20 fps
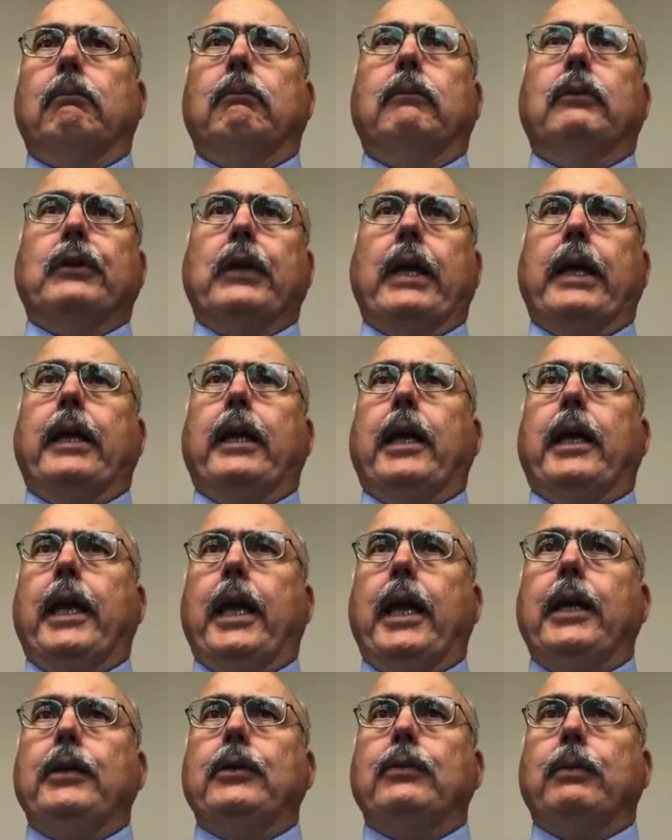Staying
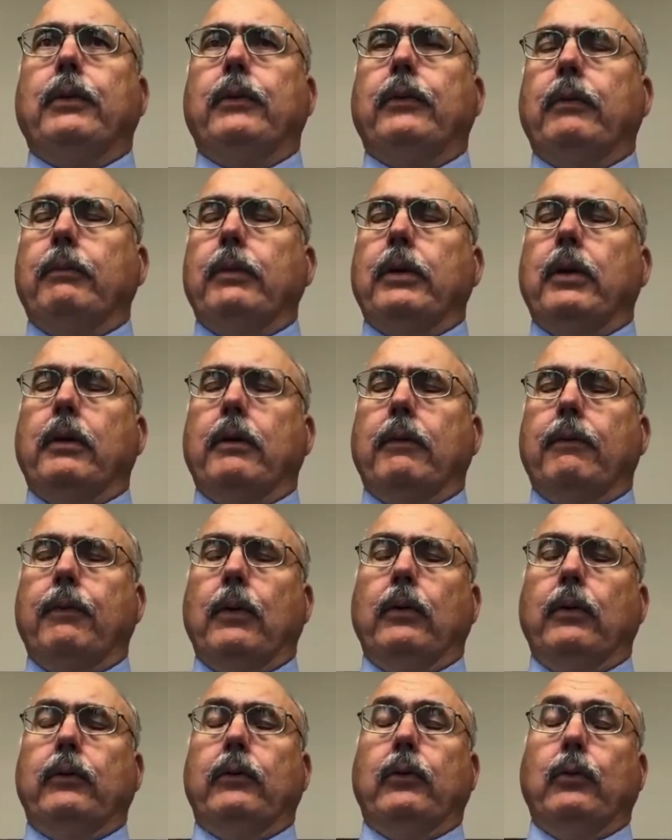engaged with some younger
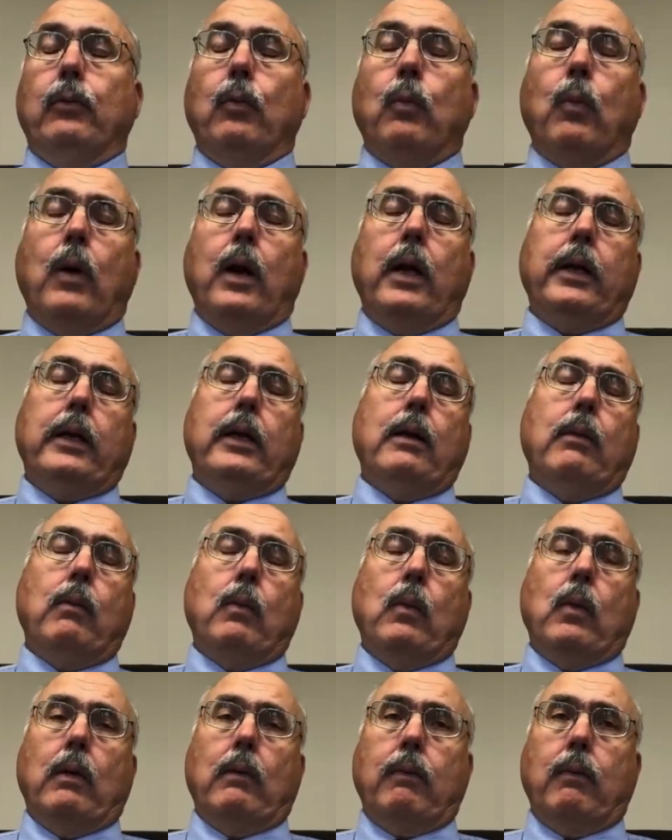folks who want to come
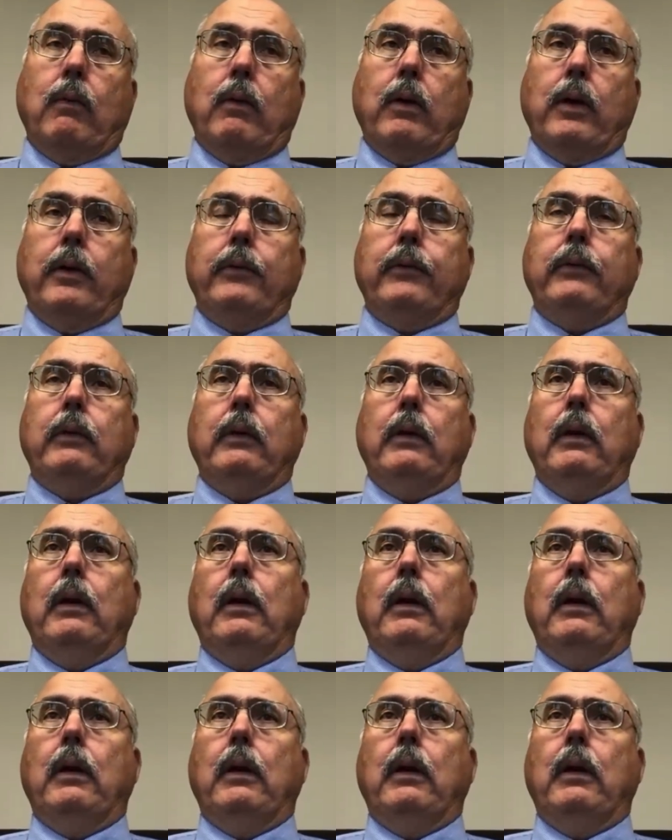work for us